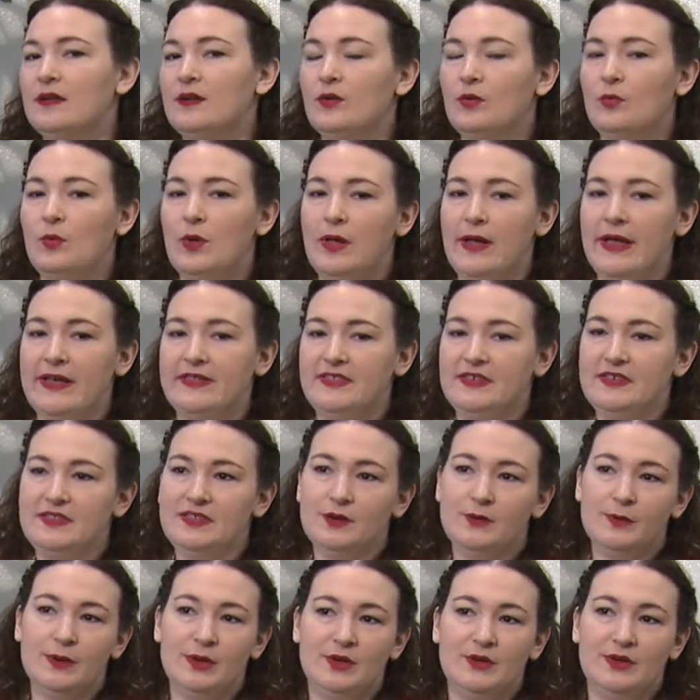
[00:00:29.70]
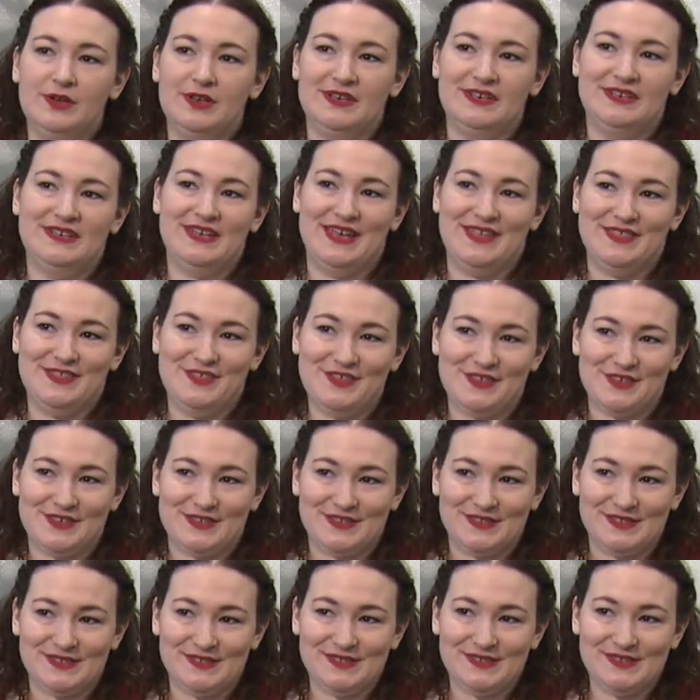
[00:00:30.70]
Well, I think there were good
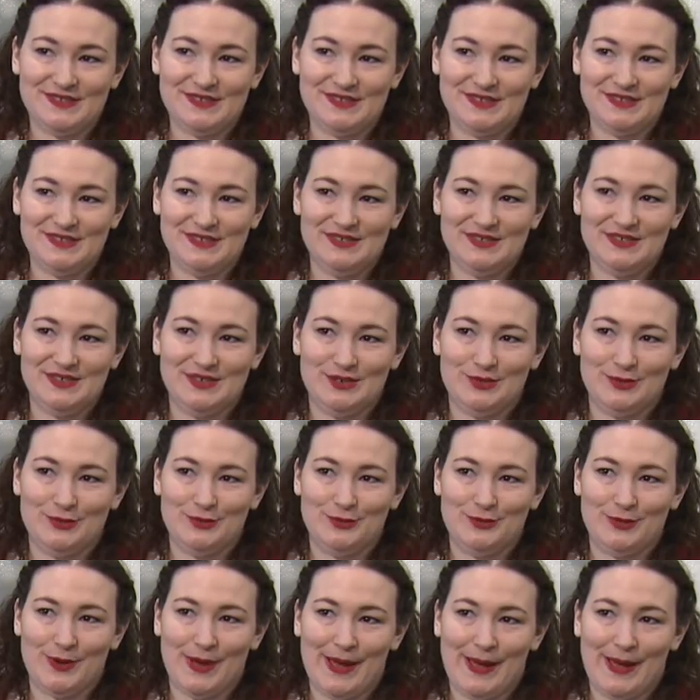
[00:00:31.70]
intentions to,